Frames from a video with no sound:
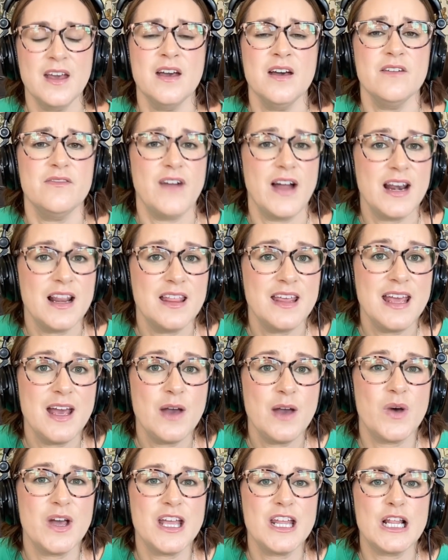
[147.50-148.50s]
Finally, I
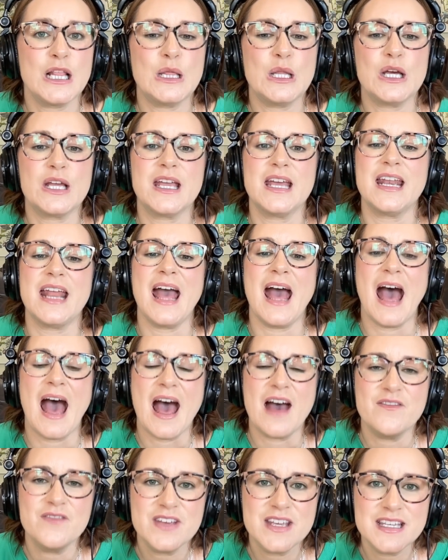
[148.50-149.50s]
want you to look at
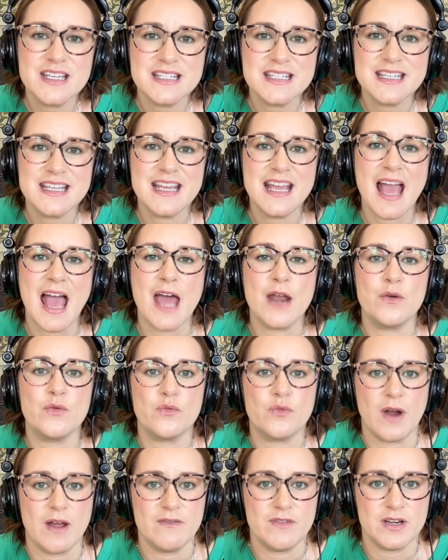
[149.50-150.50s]
advocacy
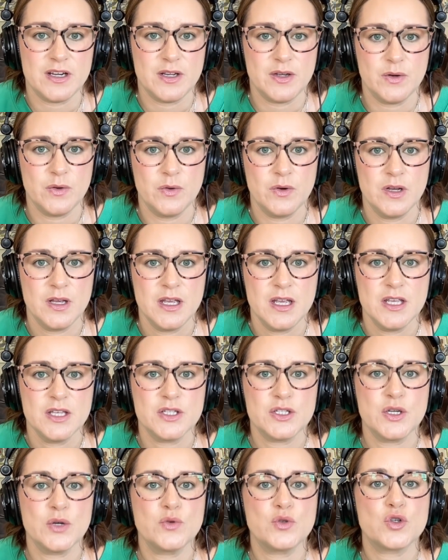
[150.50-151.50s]
and revenue.
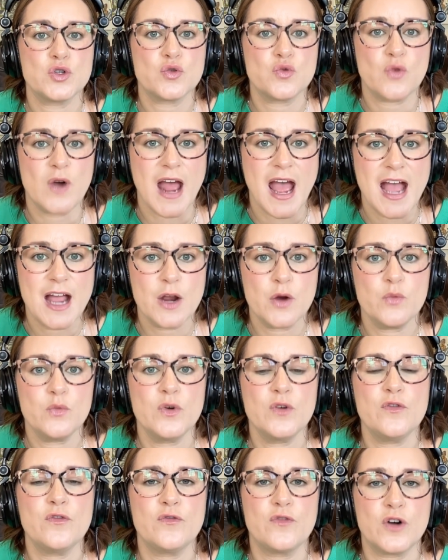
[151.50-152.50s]
So track
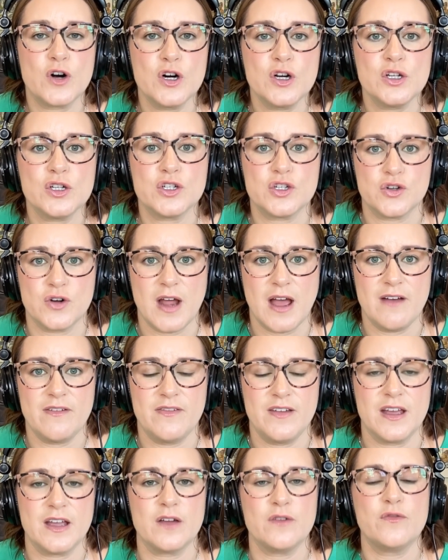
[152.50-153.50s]
referral
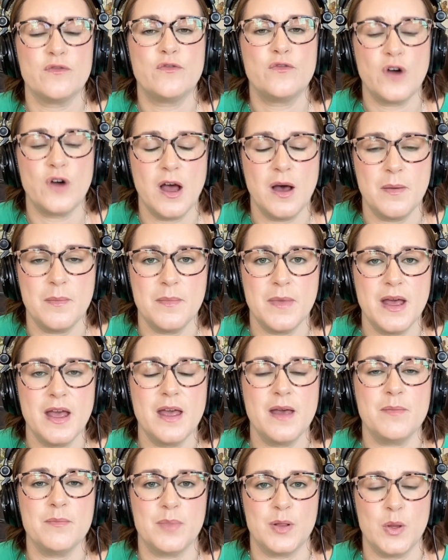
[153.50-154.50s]
traffic from
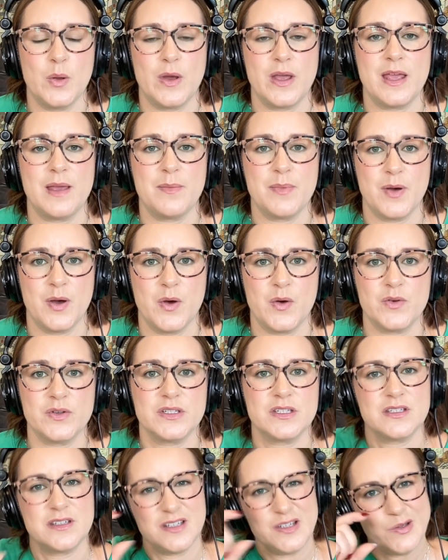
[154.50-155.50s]
employee
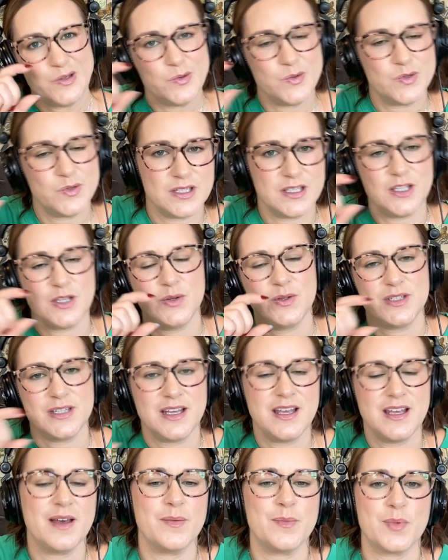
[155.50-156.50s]
posts. Use
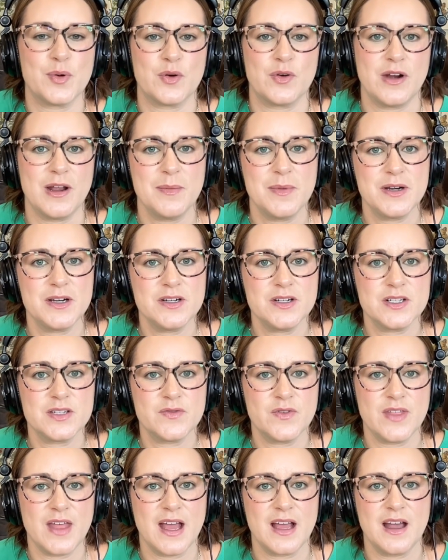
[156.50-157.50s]
UTM parameters
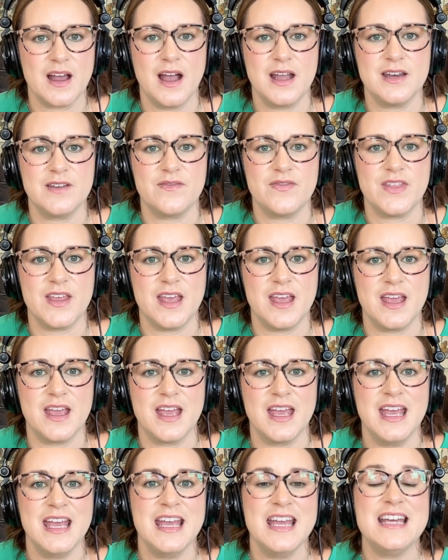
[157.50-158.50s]
for that kind of
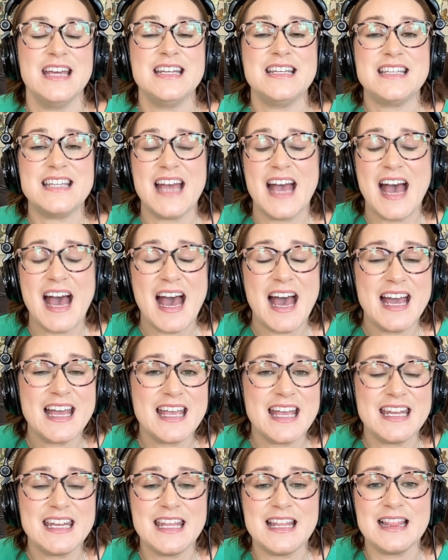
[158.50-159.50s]
thing.
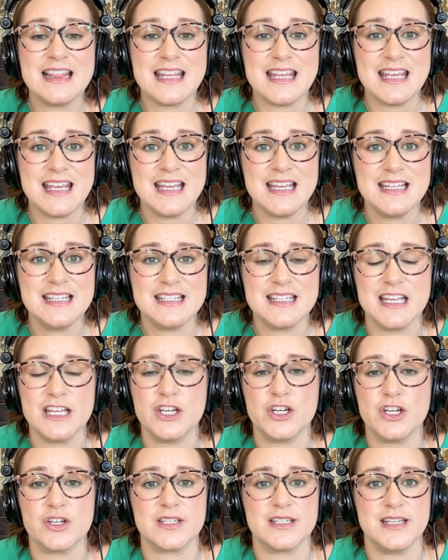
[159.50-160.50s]
Tag any leads
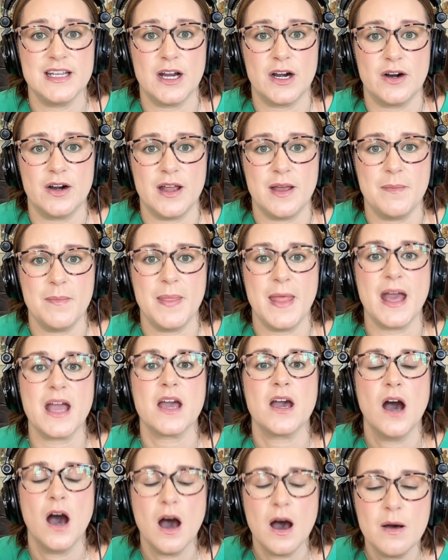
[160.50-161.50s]
in your CRM that
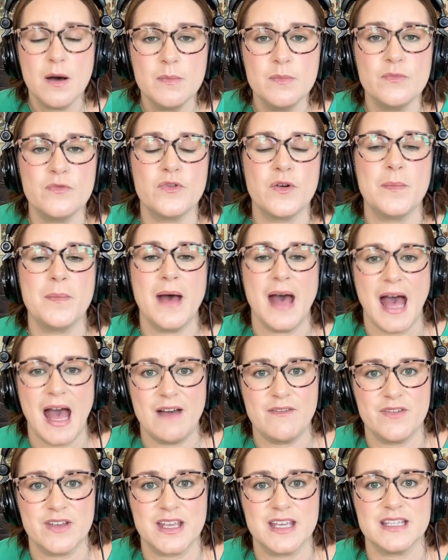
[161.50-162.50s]
come from
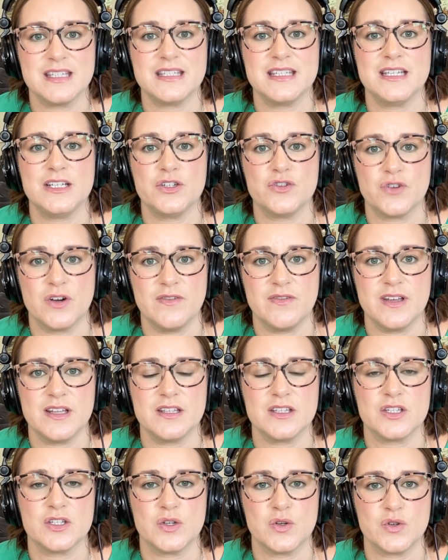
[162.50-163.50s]

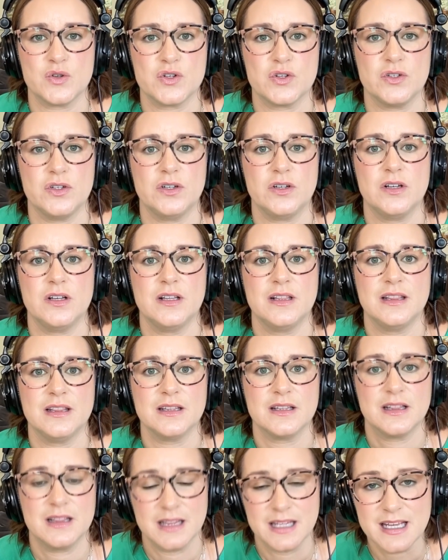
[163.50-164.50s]
advocacy-driven social
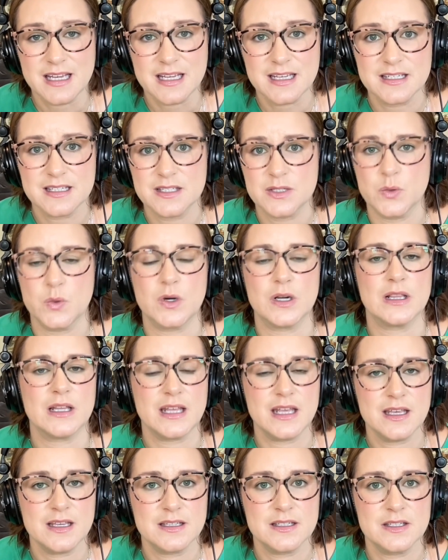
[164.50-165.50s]
clicks or
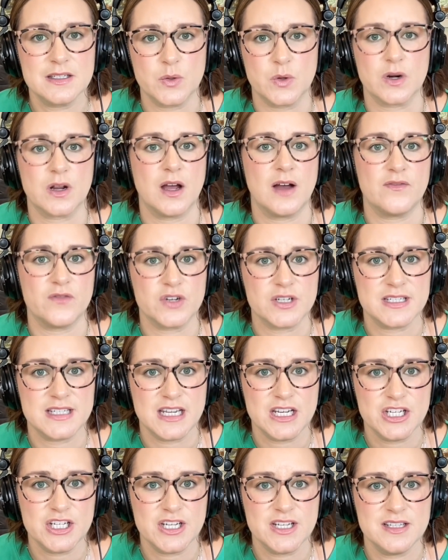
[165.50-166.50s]
links or
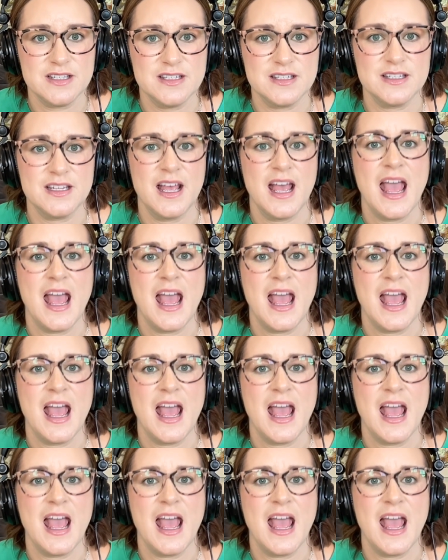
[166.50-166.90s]
conversations.